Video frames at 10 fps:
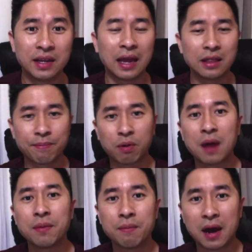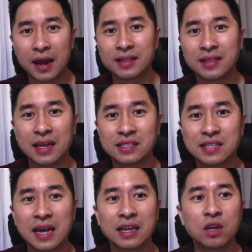And the problem behind that is
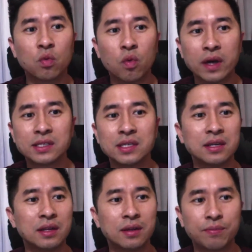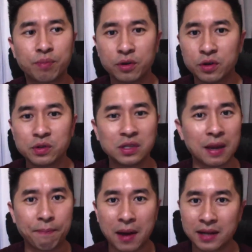that it wasn't producing
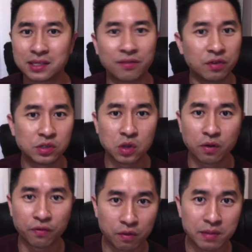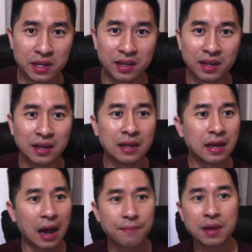a positive result for me.
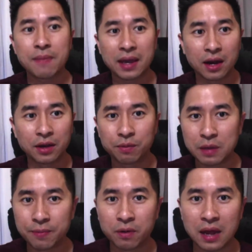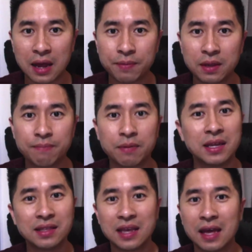I may make other people happy, but
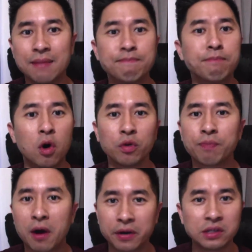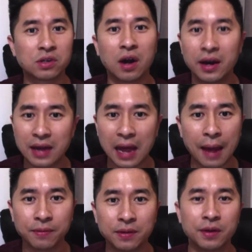in the end, both parties are
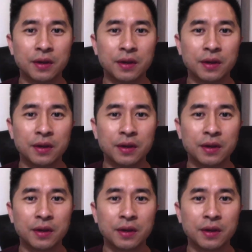unhappy.